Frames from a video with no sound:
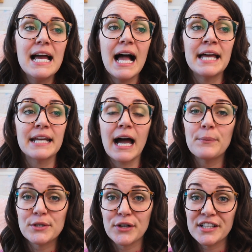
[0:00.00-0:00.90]
and I
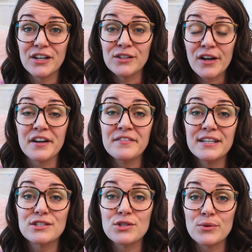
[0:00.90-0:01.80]
would credit a lot of
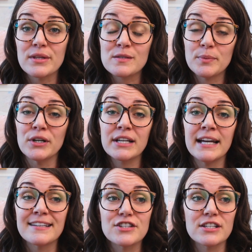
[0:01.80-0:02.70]
it to this book
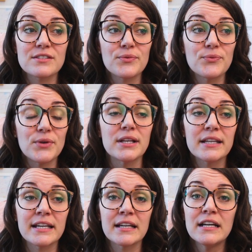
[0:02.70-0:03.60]
and just
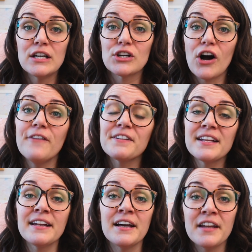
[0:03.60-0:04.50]
feeling
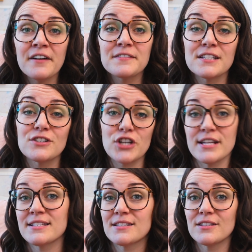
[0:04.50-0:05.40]
confident enough to
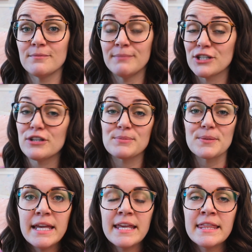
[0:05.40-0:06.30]
chase my dreams.
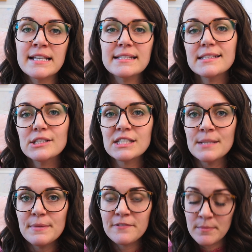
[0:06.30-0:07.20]
In this little
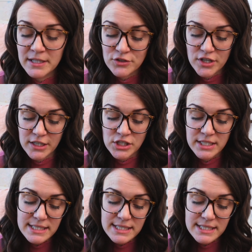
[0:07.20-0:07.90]
snippet from the introduction, it